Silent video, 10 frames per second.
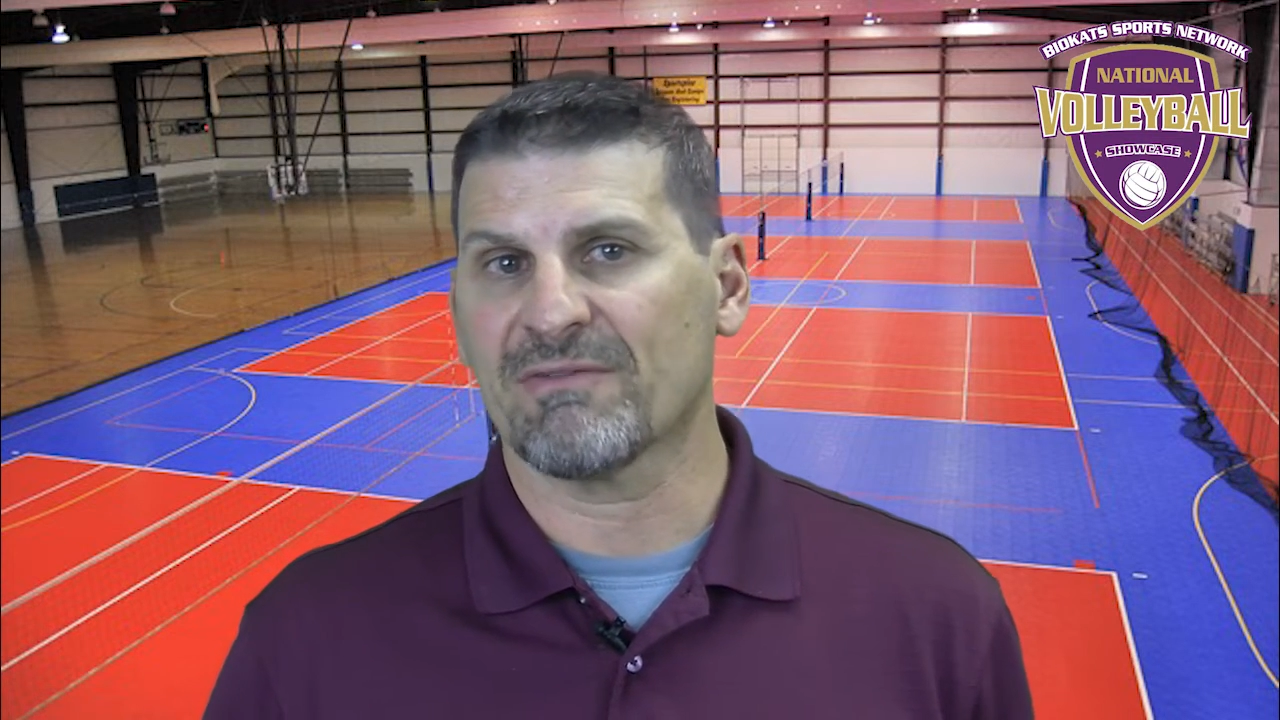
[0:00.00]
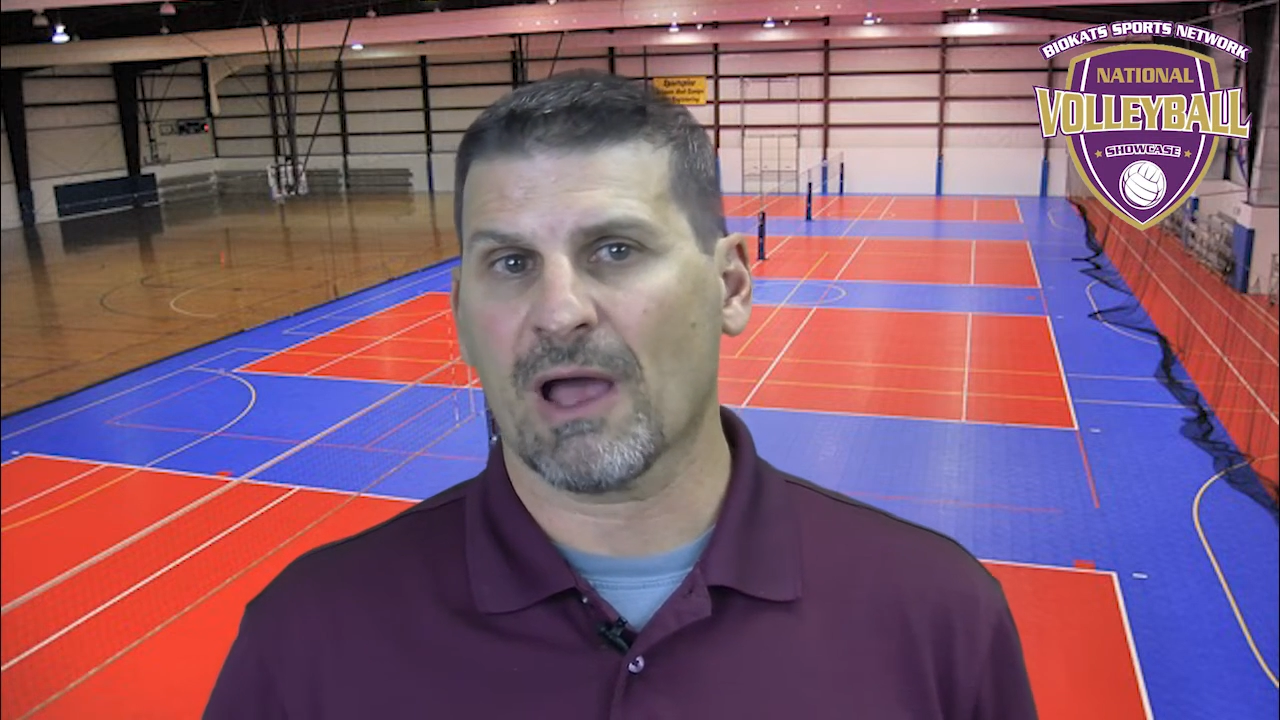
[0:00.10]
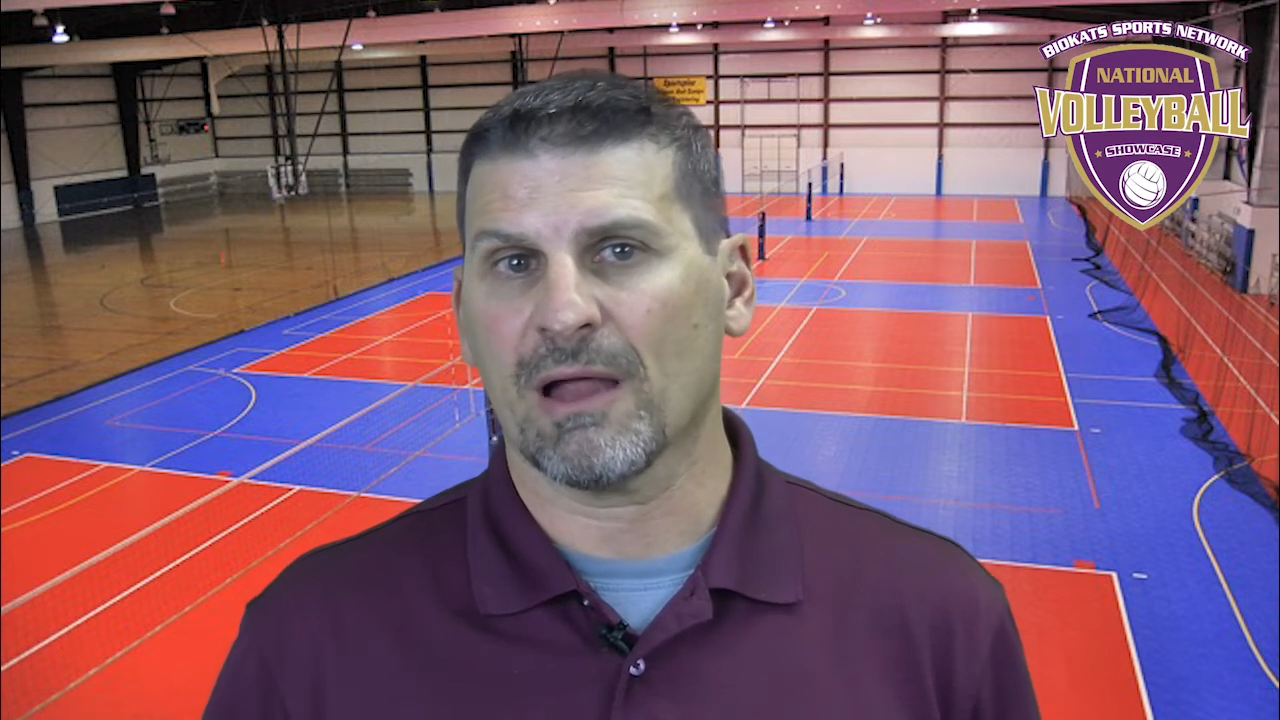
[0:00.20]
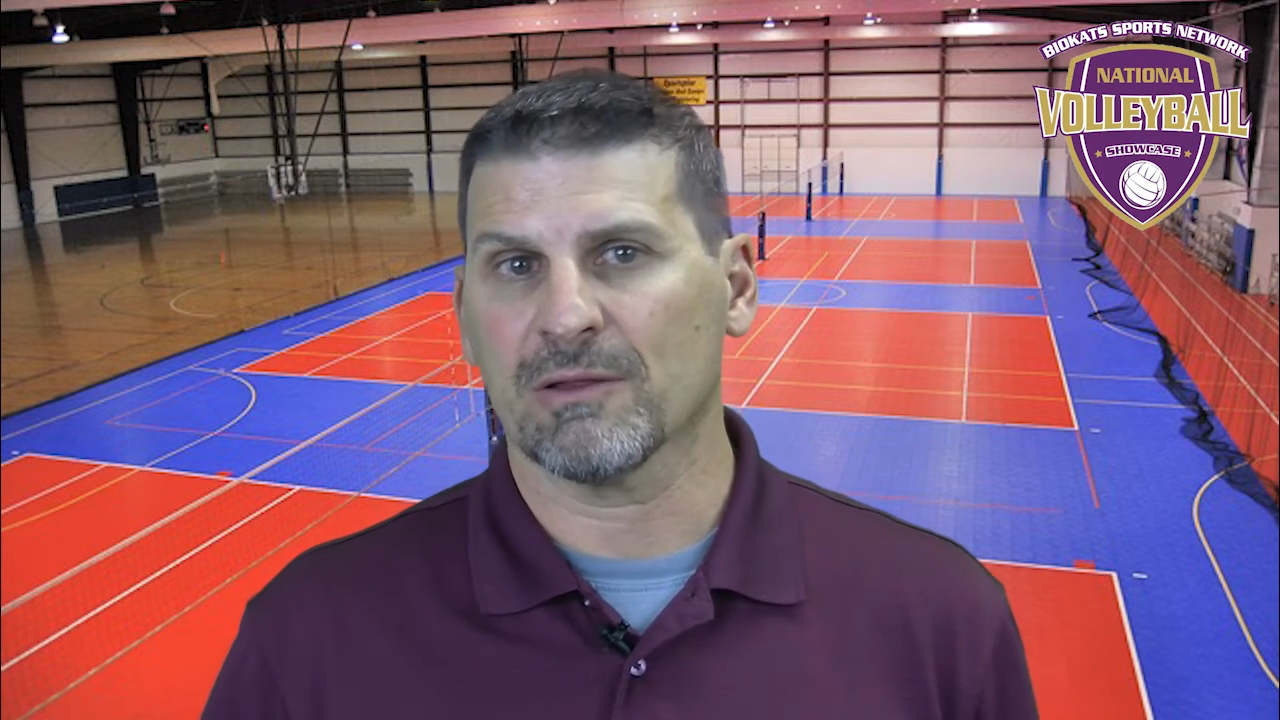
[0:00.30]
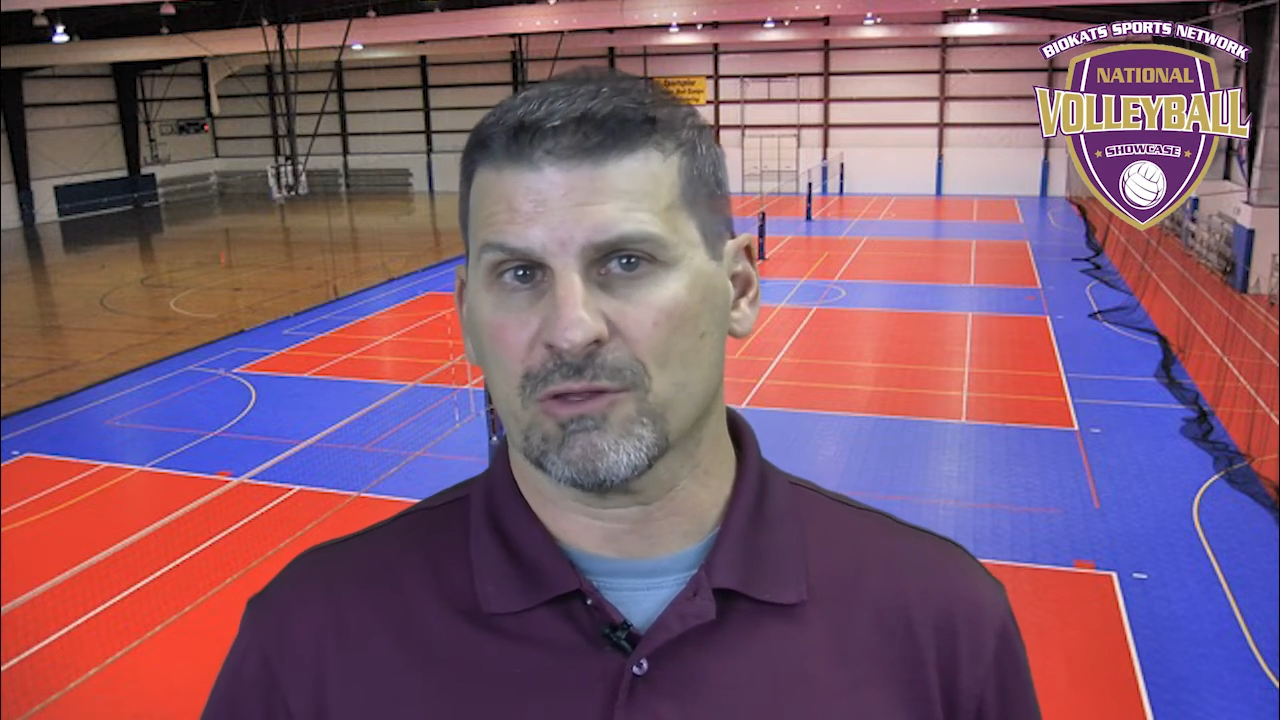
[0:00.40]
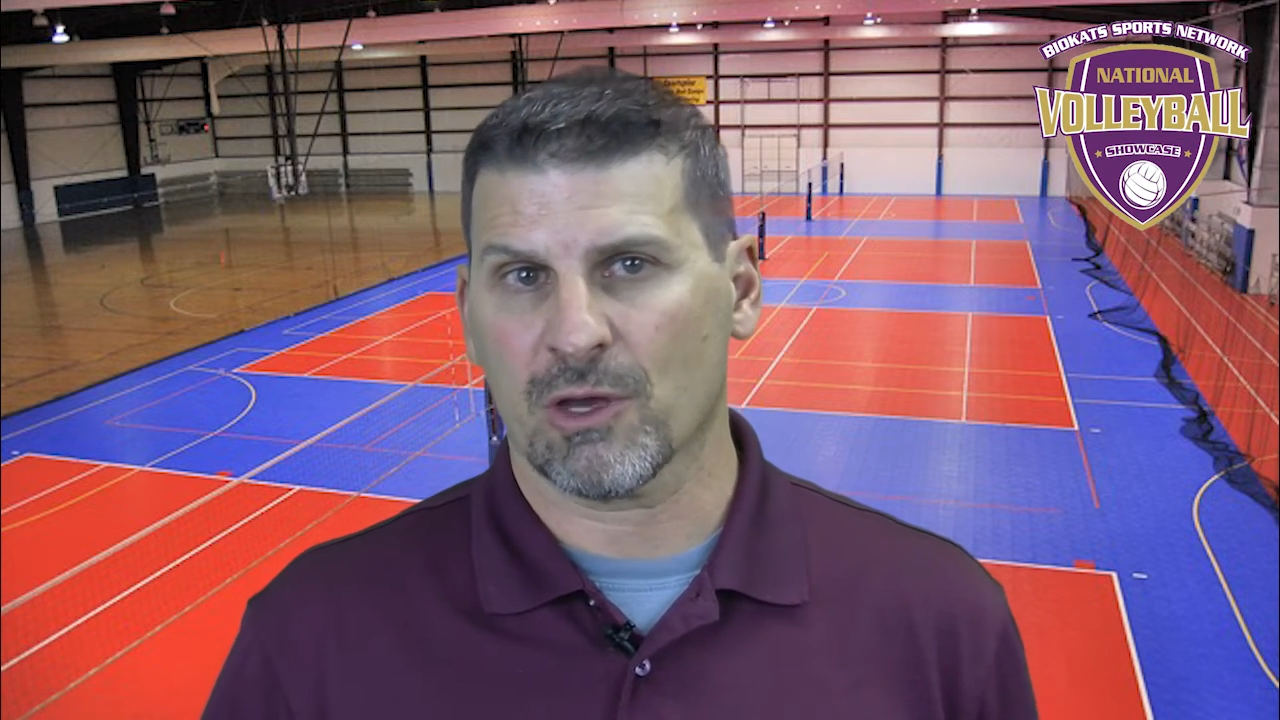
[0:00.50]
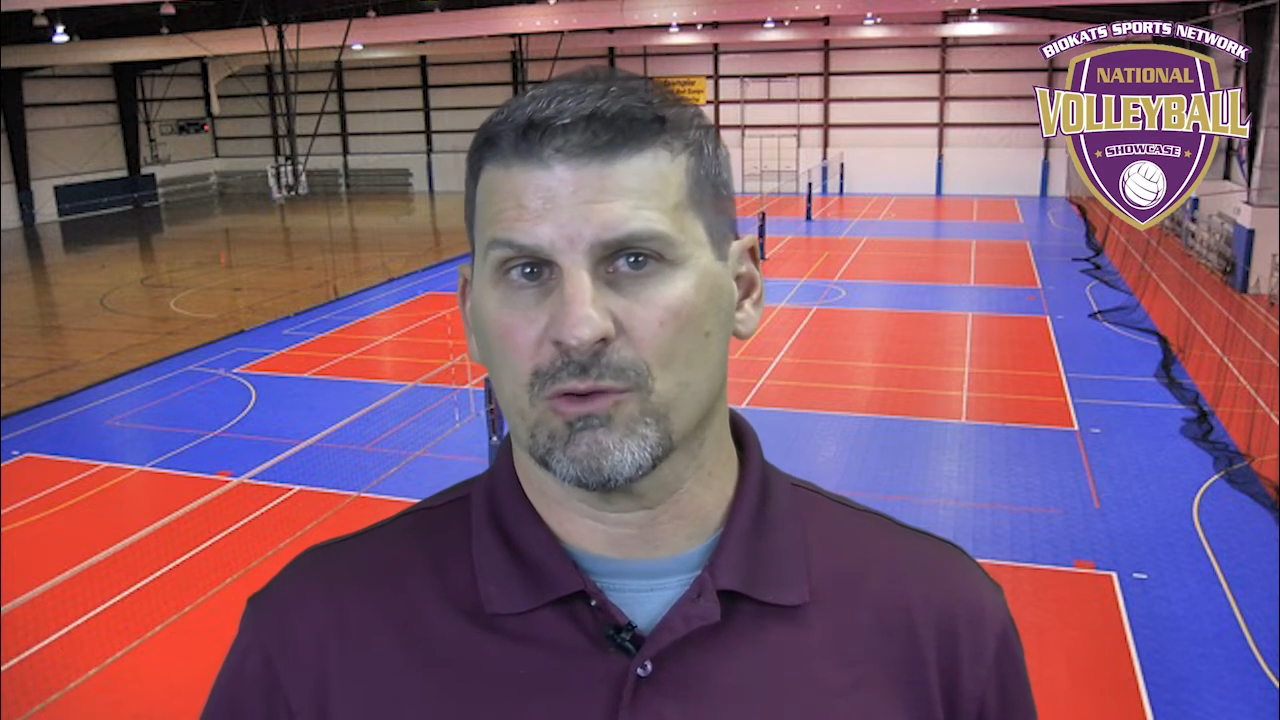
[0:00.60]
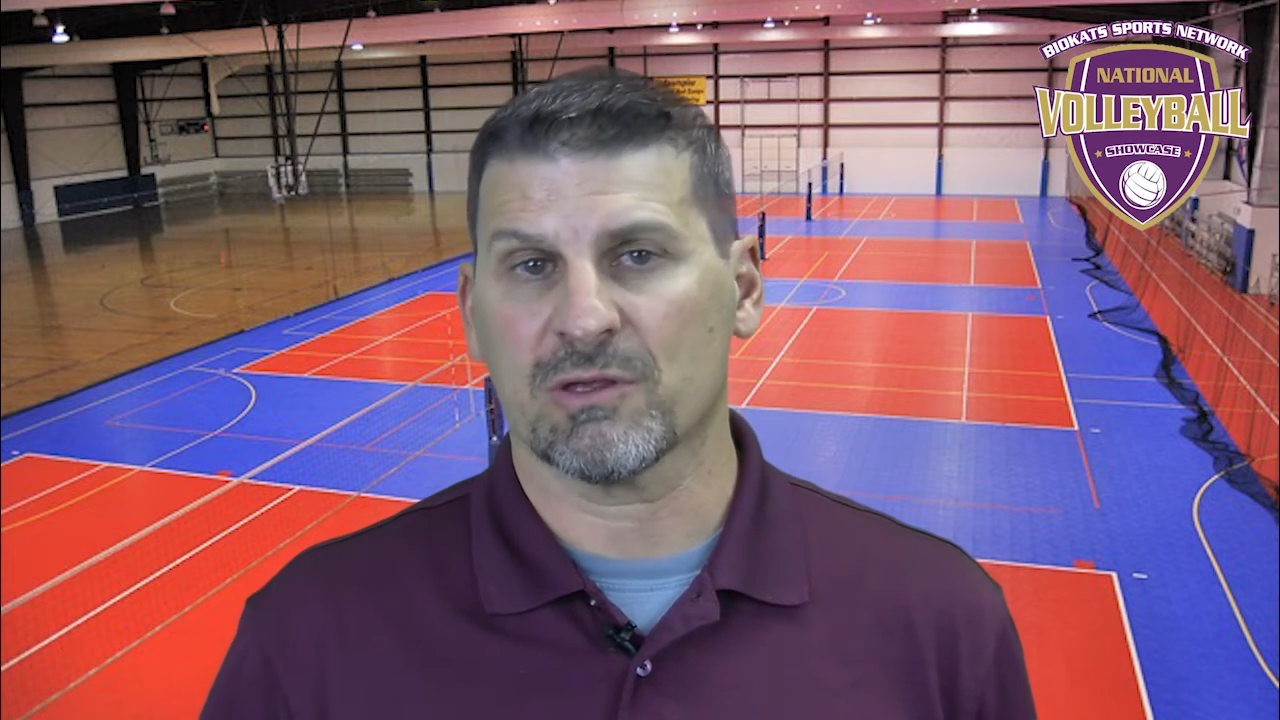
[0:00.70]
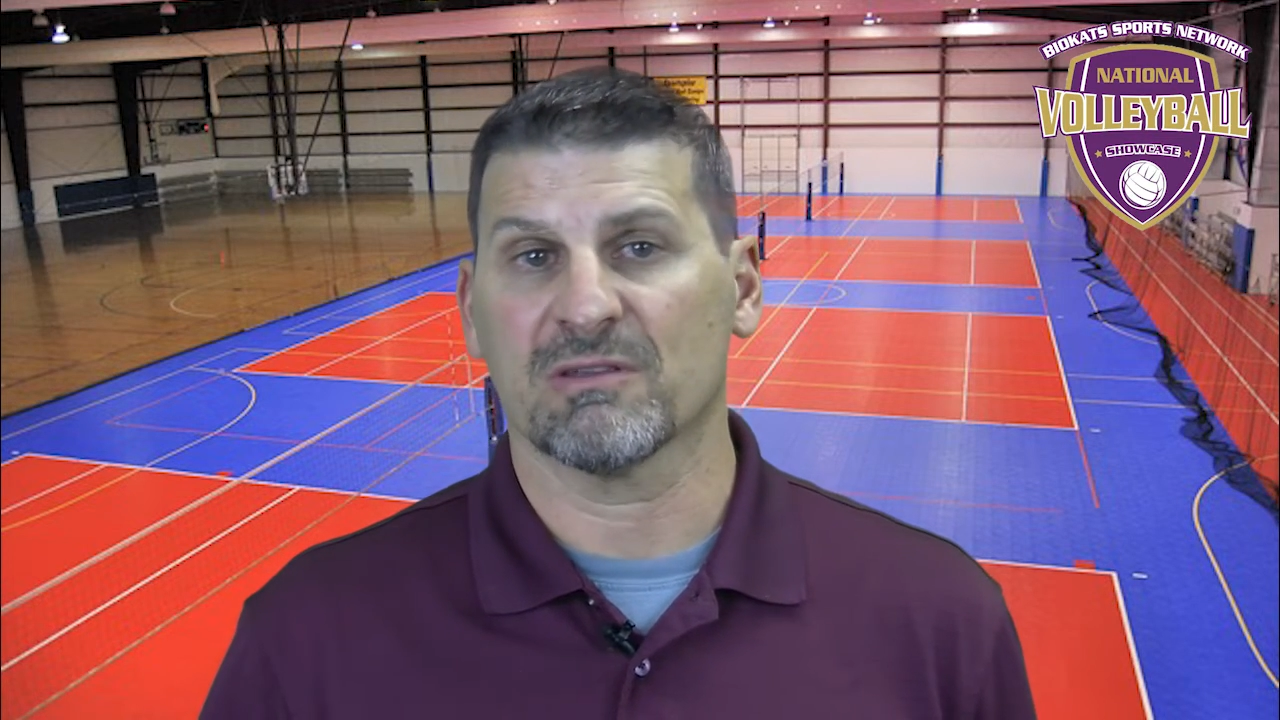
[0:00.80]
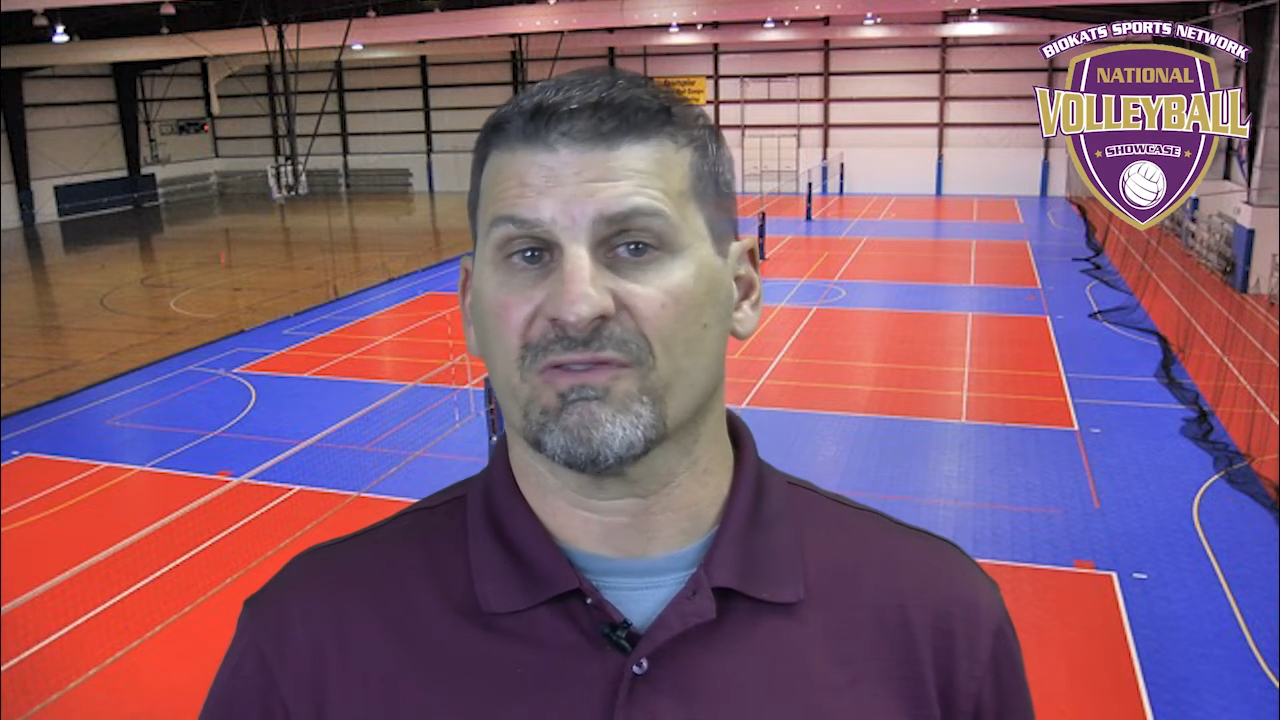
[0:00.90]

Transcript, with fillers: college coaches